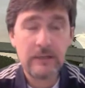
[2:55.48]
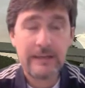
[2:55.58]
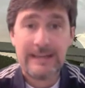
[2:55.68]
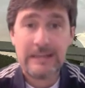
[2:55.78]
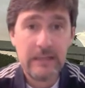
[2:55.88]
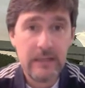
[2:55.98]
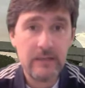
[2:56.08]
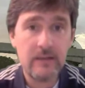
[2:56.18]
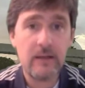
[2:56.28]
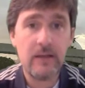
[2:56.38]
can
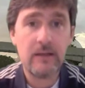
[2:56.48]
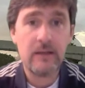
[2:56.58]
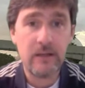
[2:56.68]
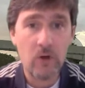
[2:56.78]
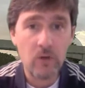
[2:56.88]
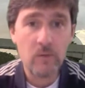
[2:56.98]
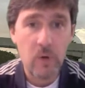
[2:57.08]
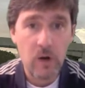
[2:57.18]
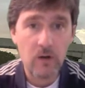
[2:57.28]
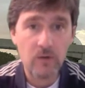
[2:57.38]
get in all the
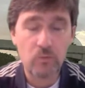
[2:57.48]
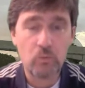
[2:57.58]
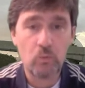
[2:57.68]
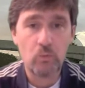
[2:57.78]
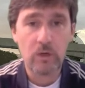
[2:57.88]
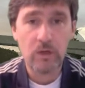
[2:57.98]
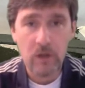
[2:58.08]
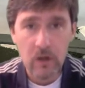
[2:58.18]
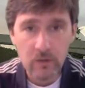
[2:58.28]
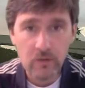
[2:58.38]
parks,
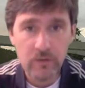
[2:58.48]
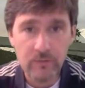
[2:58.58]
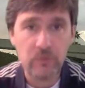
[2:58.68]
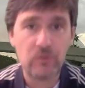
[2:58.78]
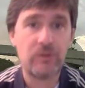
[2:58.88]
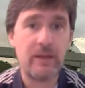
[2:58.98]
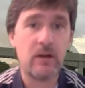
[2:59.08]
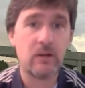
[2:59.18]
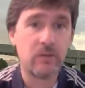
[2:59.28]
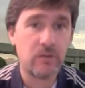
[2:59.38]
regardless if you stay
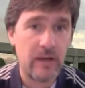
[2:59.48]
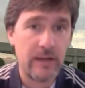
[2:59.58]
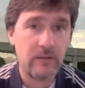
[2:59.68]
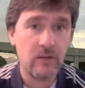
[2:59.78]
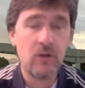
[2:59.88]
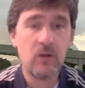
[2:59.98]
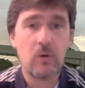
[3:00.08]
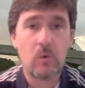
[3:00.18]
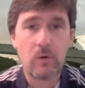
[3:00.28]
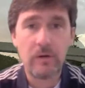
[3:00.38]
on site
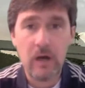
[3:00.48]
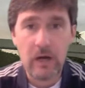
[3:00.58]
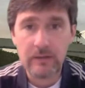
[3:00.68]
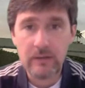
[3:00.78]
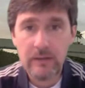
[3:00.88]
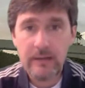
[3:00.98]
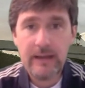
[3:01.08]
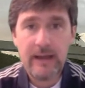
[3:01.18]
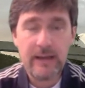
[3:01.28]
or not. And a